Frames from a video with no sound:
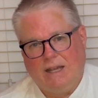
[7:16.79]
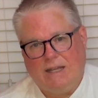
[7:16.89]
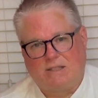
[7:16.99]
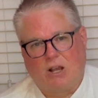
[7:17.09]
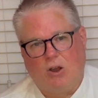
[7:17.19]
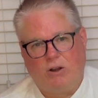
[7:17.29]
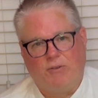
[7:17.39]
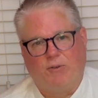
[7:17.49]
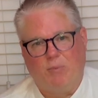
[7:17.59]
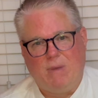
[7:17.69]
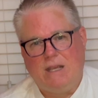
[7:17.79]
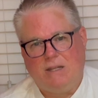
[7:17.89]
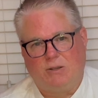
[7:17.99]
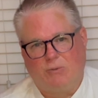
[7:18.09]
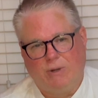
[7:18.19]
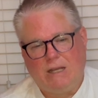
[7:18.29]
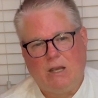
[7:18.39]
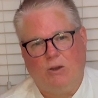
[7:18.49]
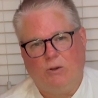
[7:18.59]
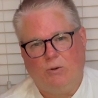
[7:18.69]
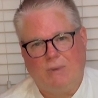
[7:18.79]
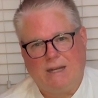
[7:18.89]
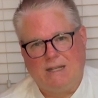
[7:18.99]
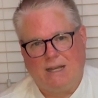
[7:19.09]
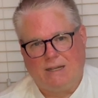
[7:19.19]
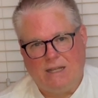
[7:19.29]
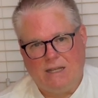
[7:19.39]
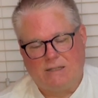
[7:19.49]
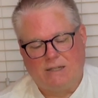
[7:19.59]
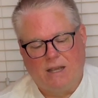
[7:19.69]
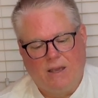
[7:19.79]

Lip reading: it's harder for me to really hone my techniques.